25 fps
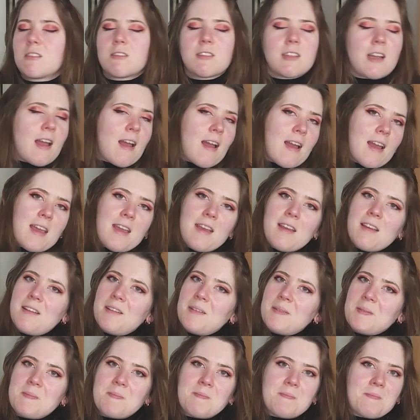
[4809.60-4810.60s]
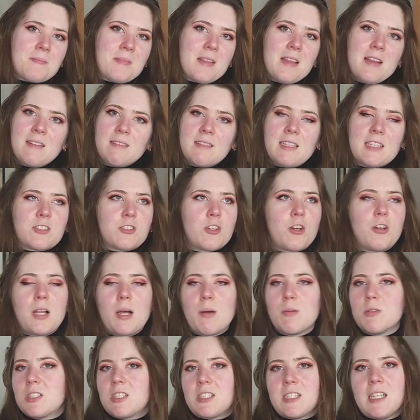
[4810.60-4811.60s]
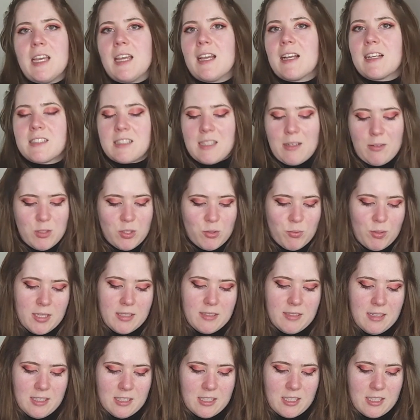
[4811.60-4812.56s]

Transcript: guy, that's all I was seeing as I was reading this,